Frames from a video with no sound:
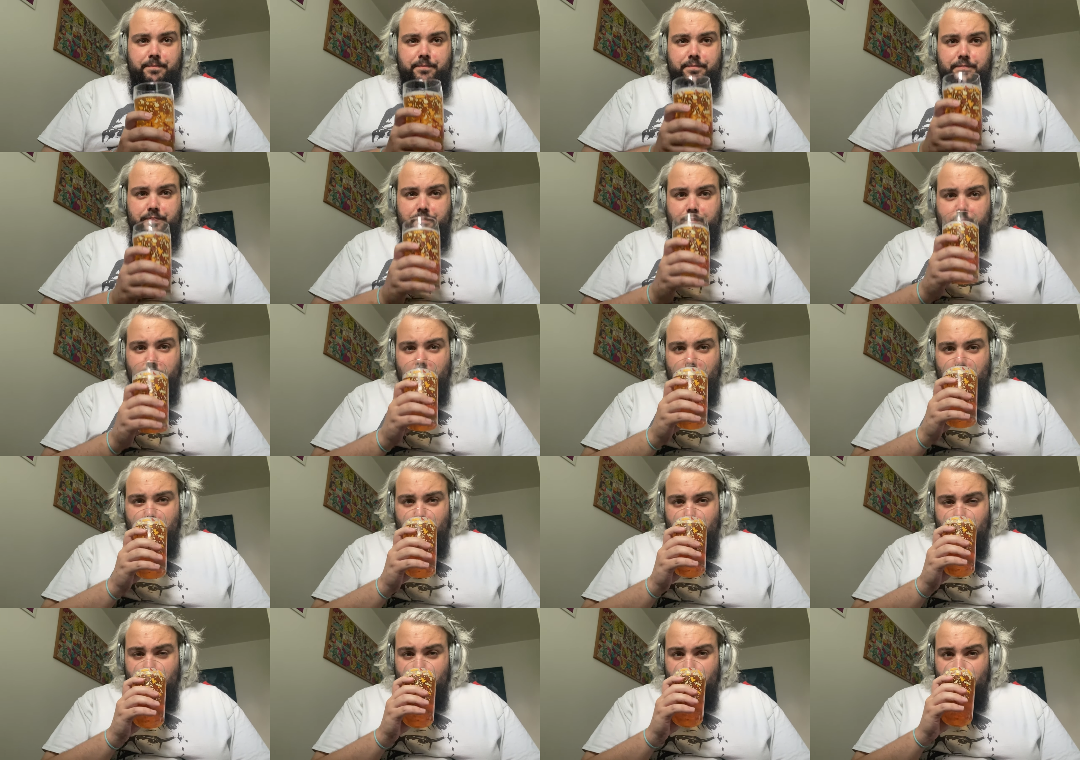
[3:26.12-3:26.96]

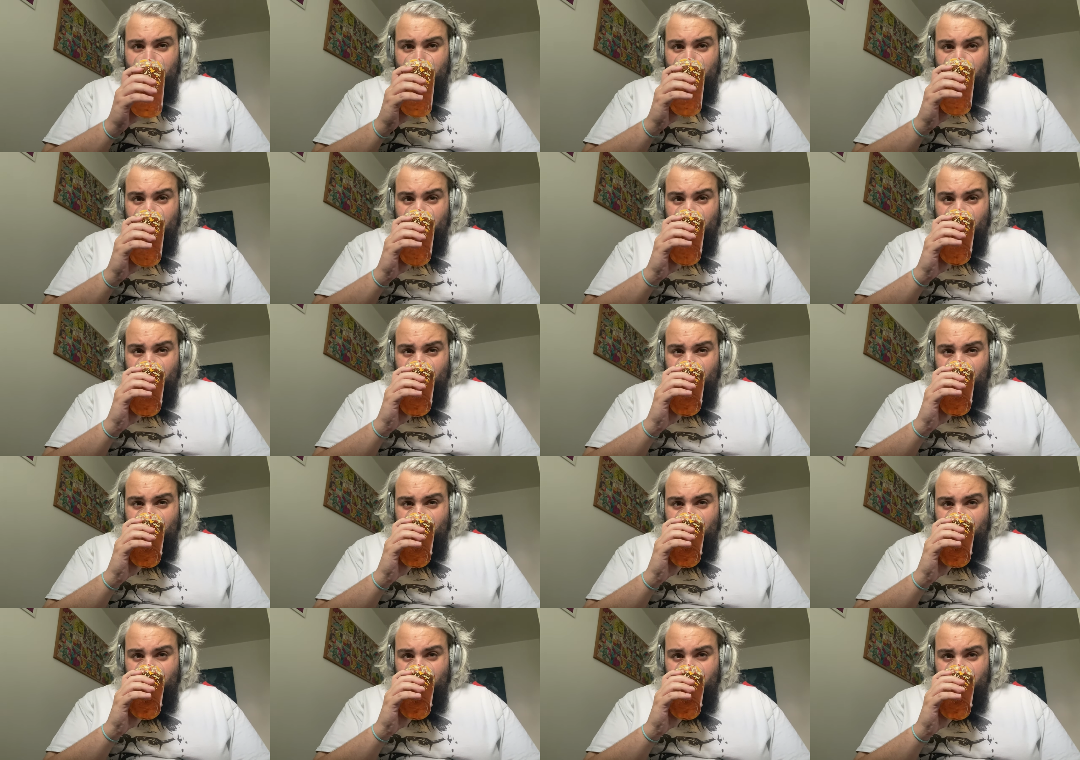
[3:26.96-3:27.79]

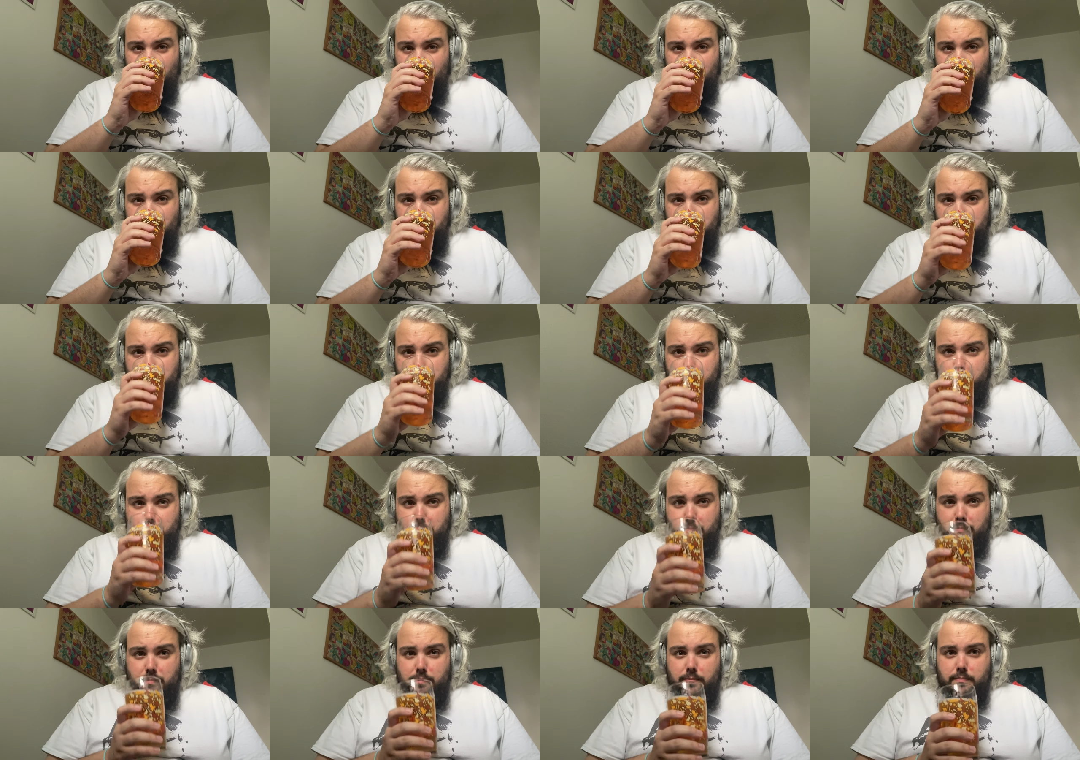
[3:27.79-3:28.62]

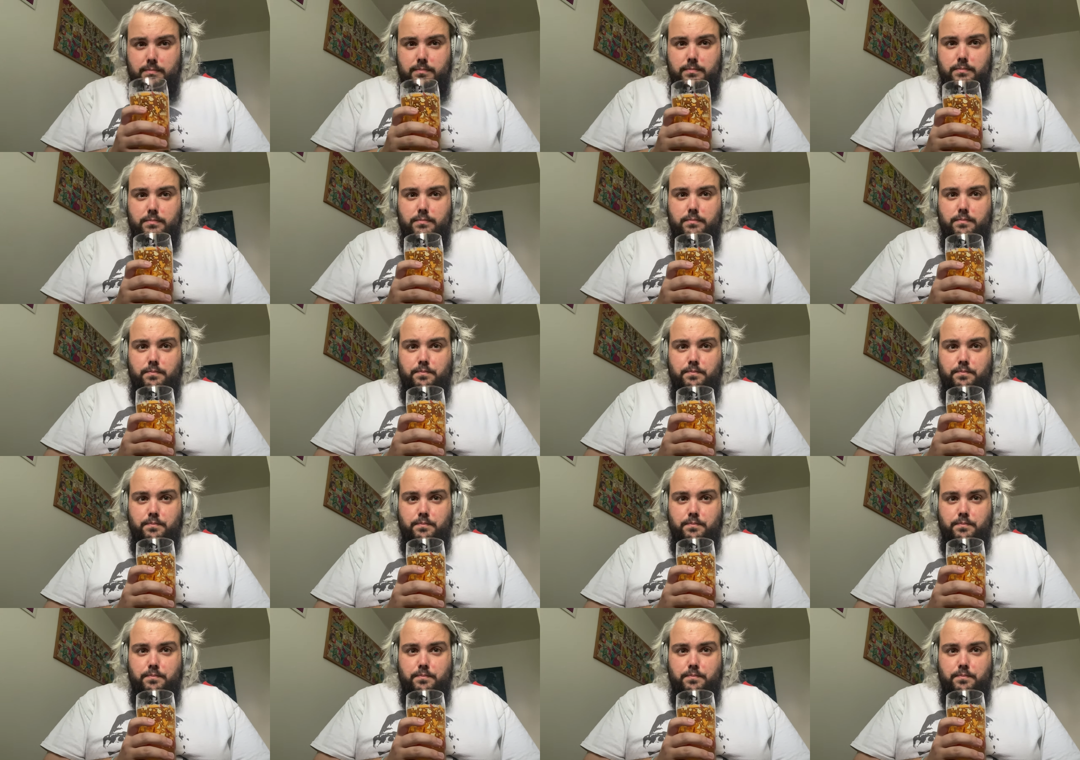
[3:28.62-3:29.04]
(silence)